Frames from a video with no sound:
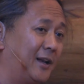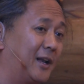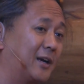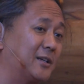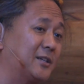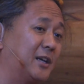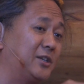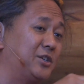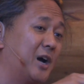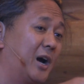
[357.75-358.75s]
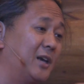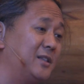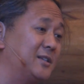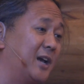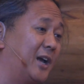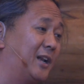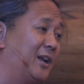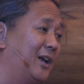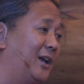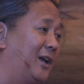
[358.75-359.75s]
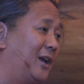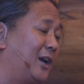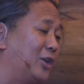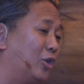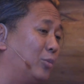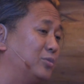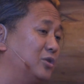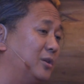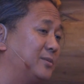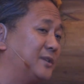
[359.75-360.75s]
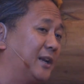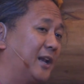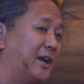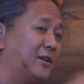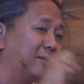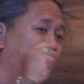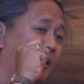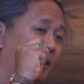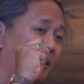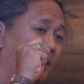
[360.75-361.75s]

Like a sun shines and it absorbs the light of the